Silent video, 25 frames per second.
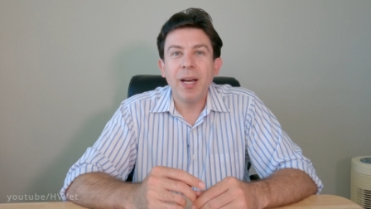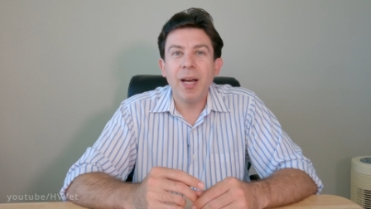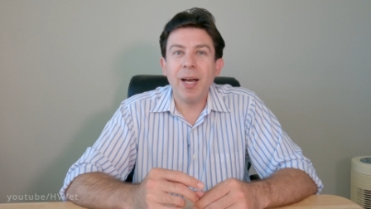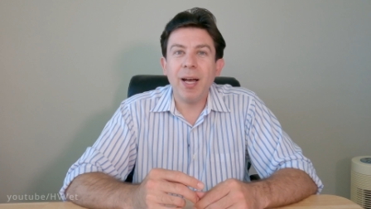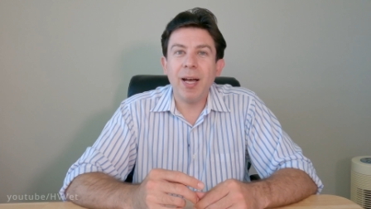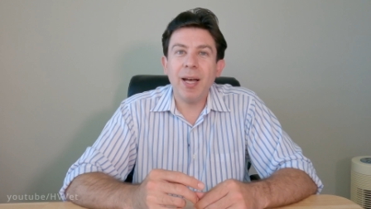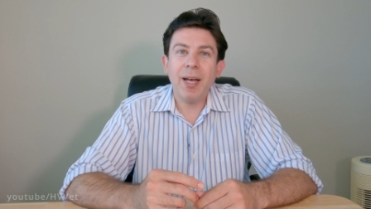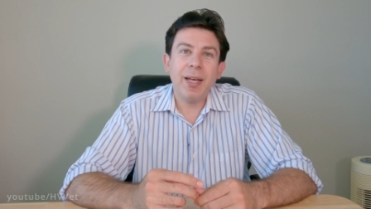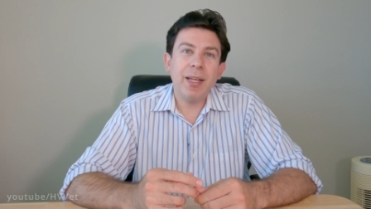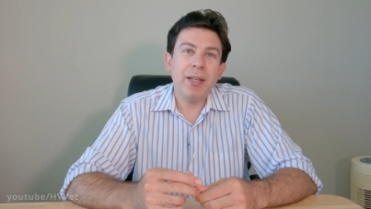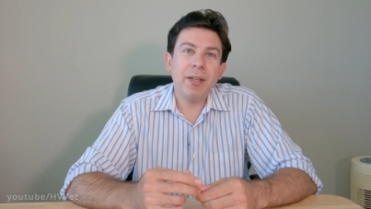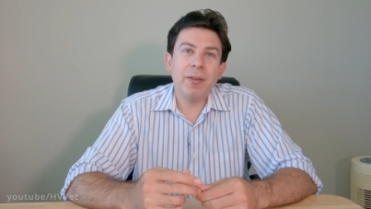
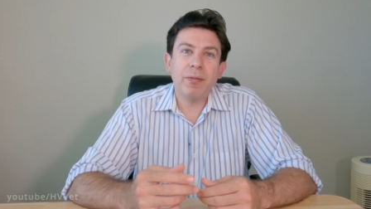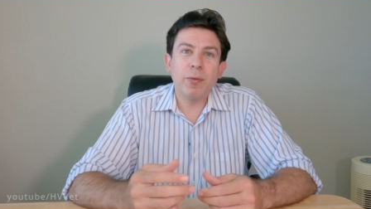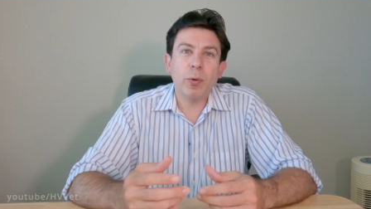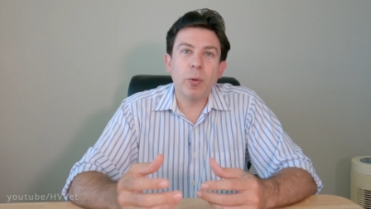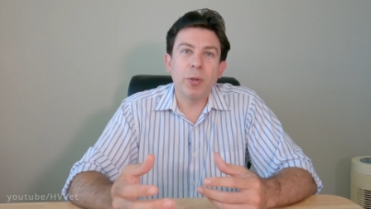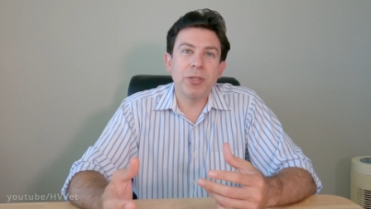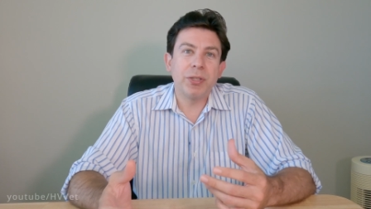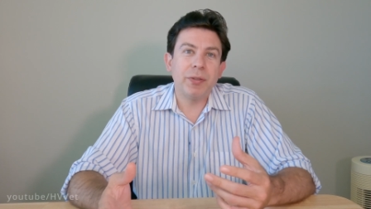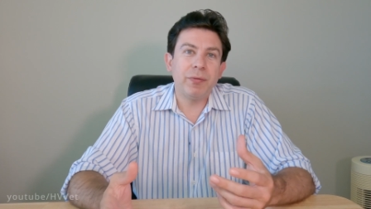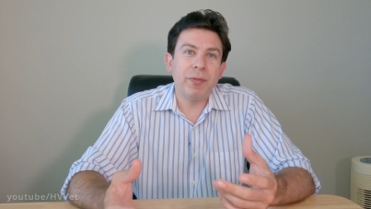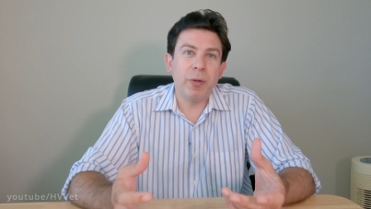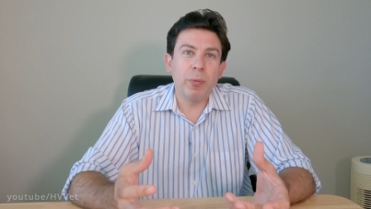And of
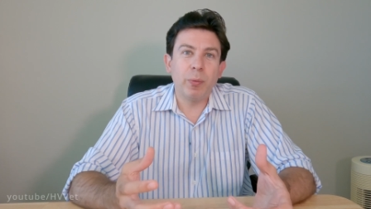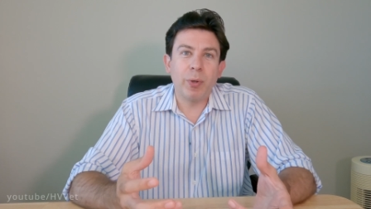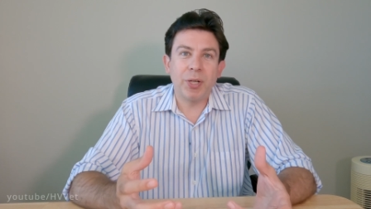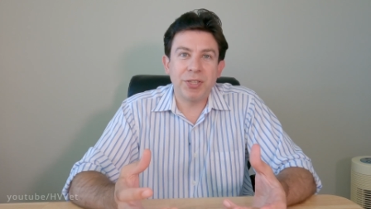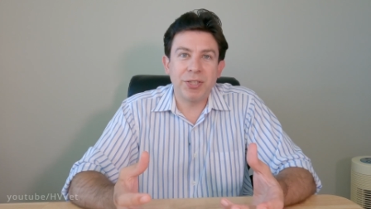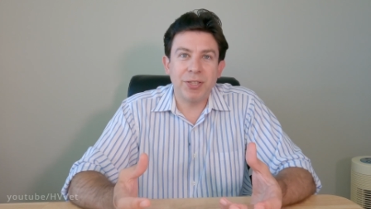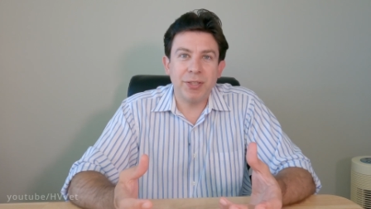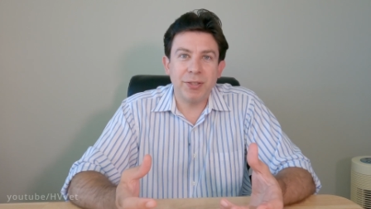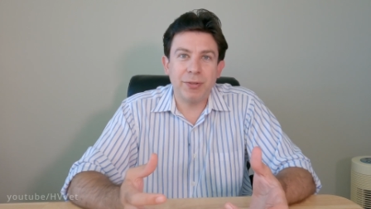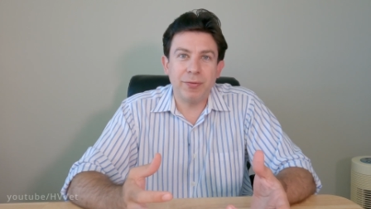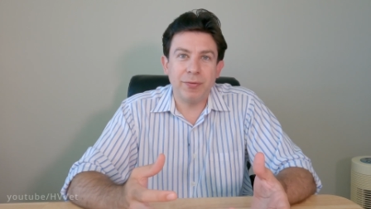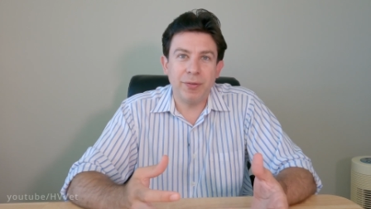course, if you
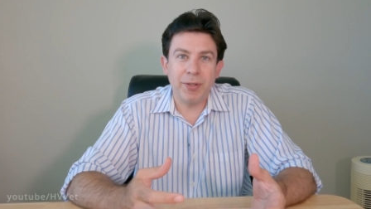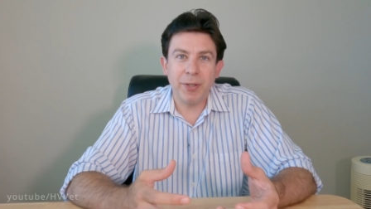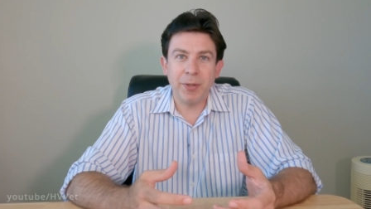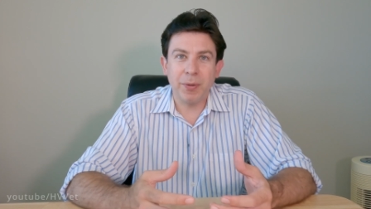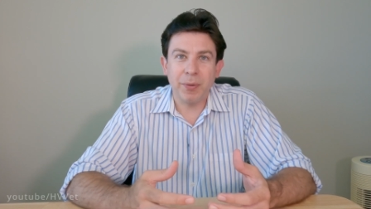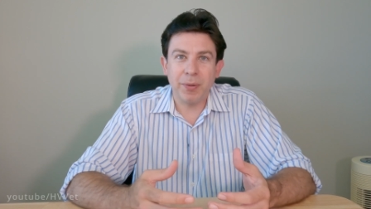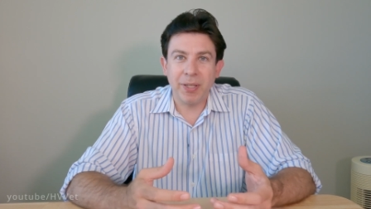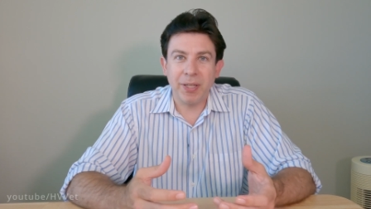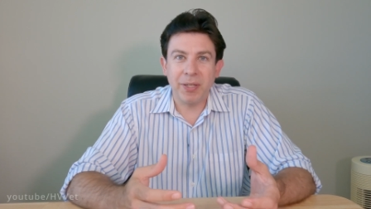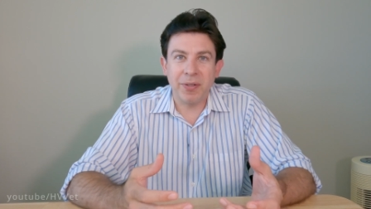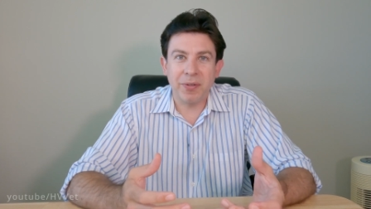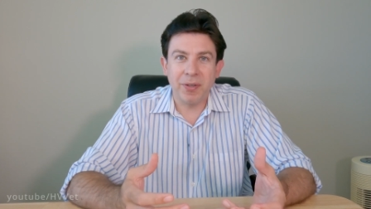watching this
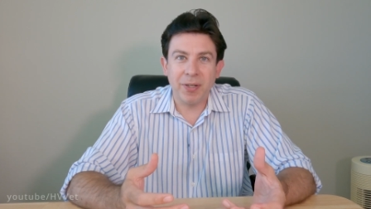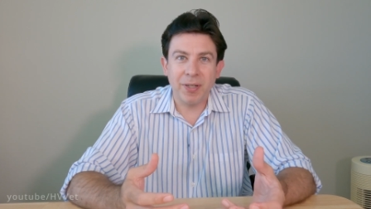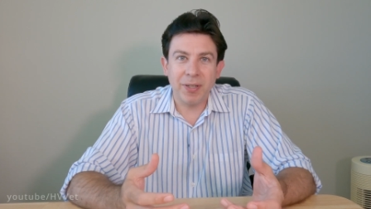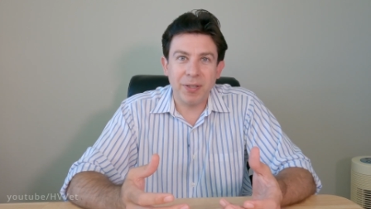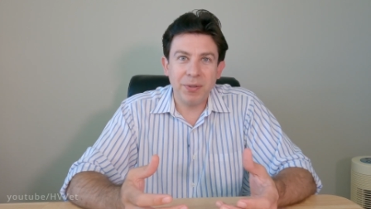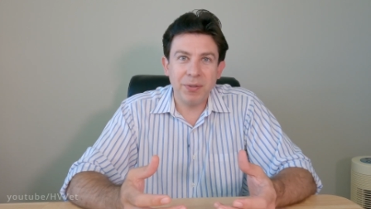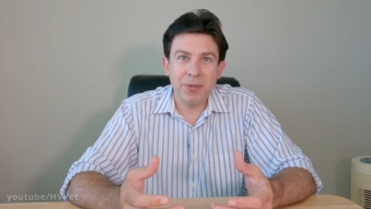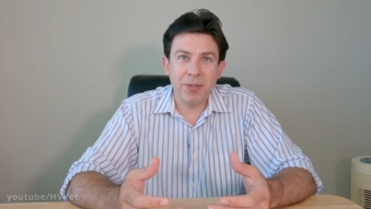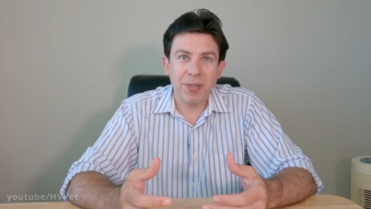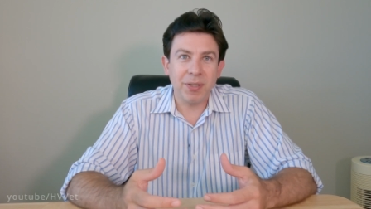video later on,